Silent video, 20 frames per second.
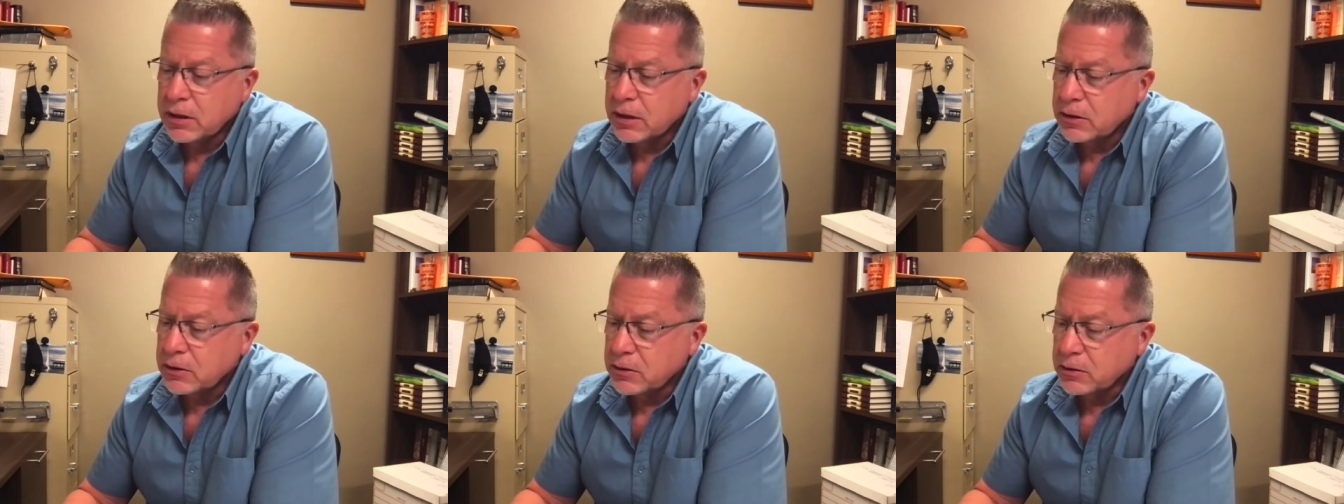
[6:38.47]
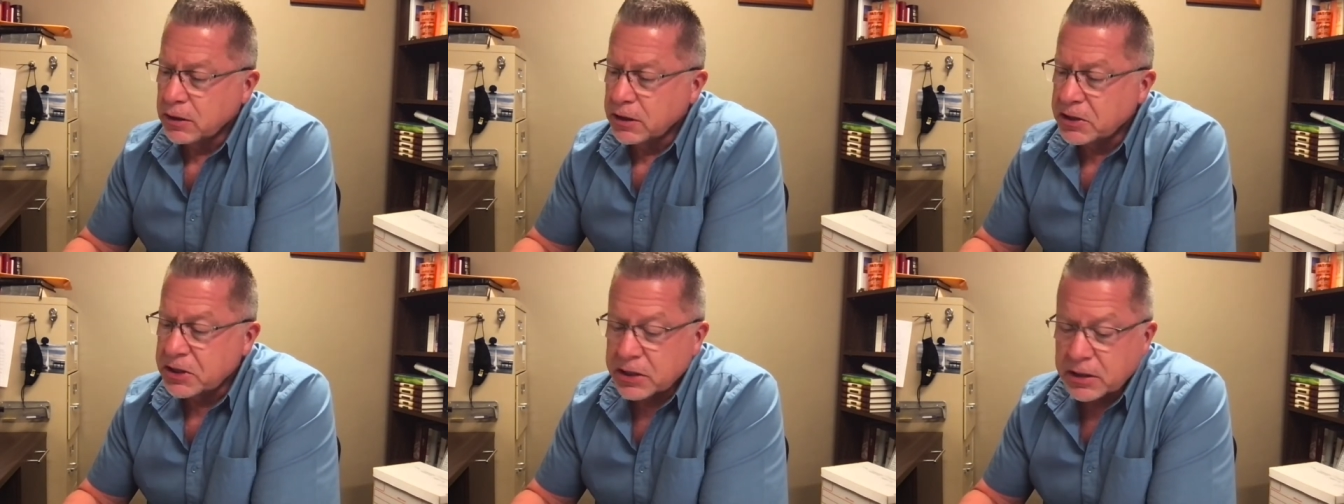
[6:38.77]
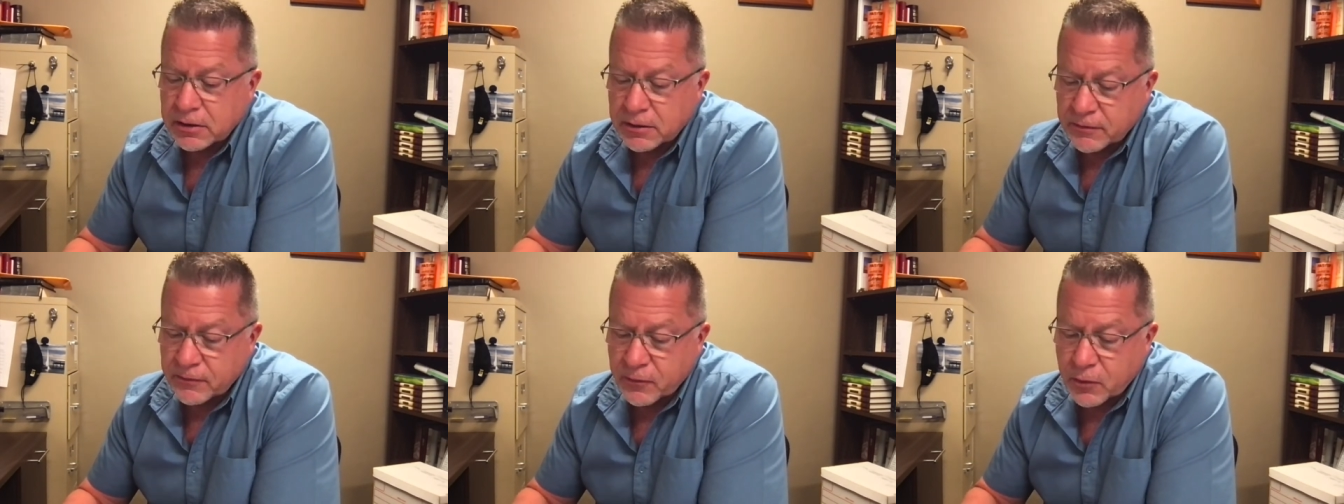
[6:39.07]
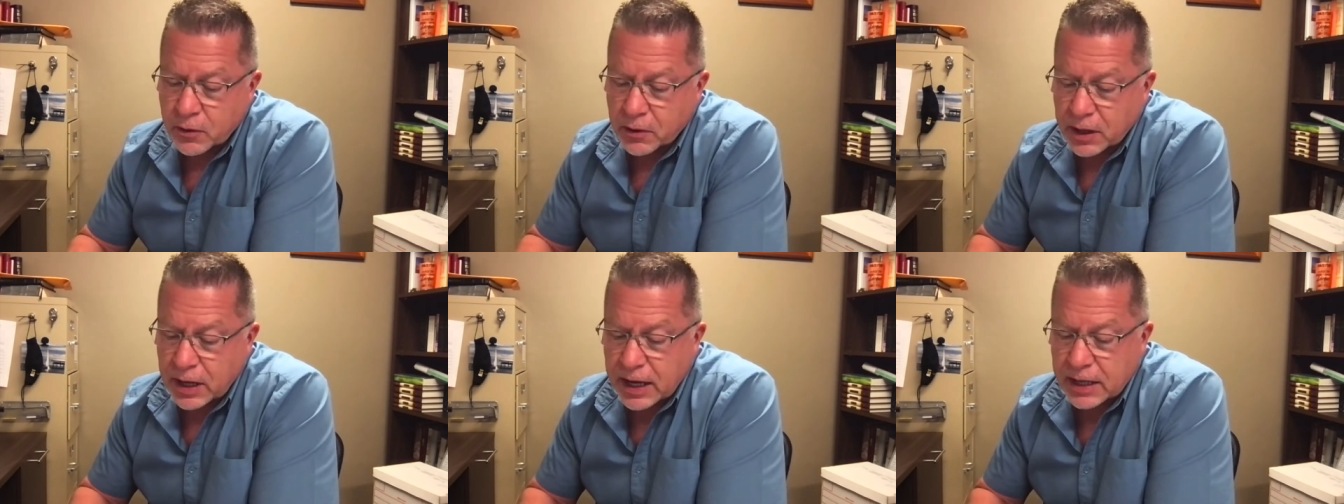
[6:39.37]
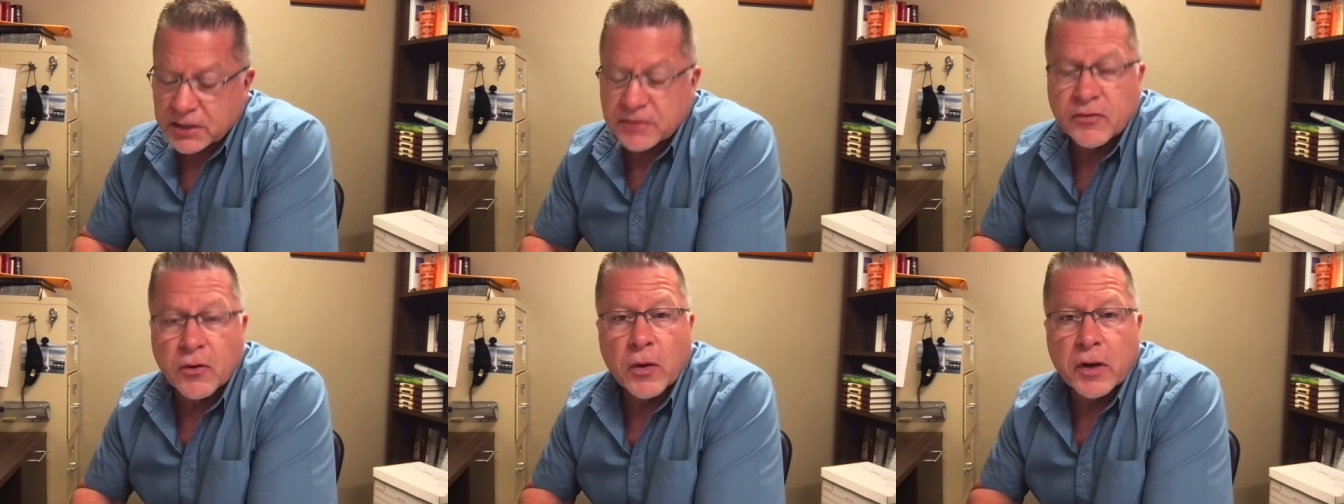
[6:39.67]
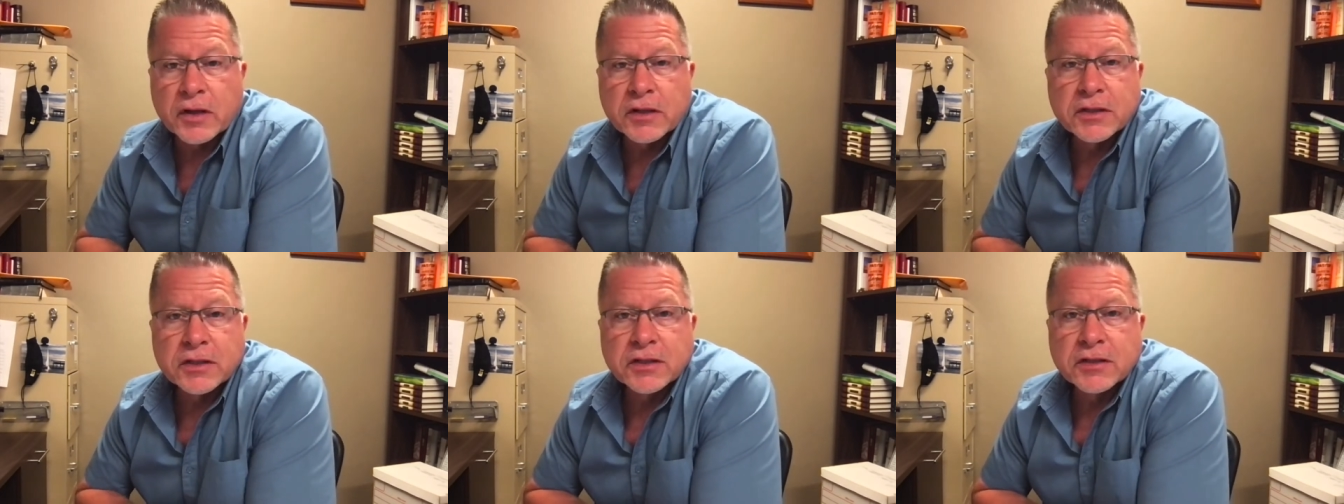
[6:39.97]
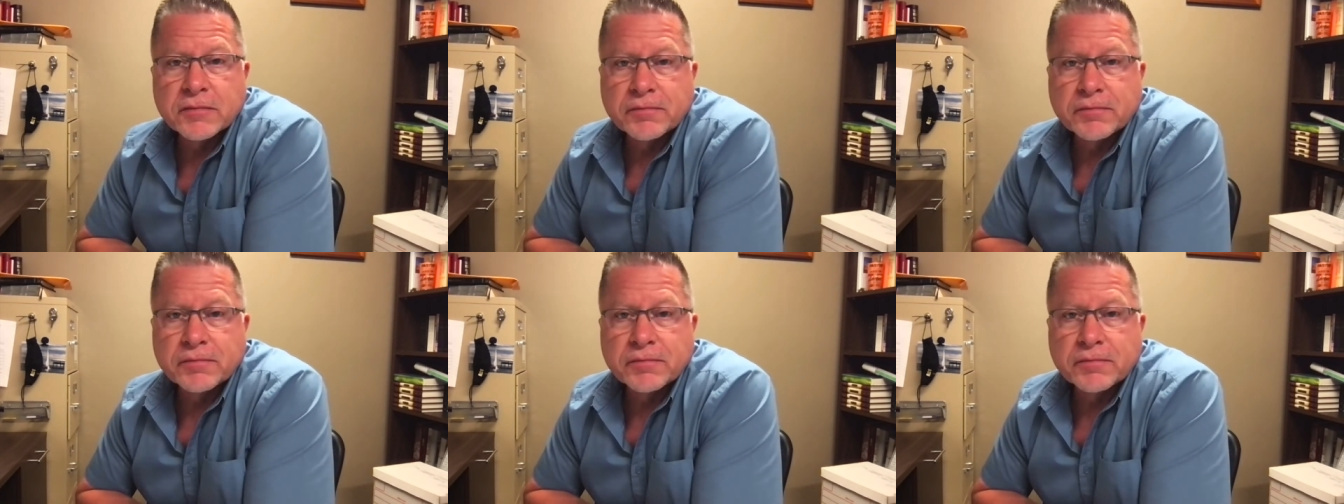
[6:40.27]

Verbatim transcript: to listen for God's voice.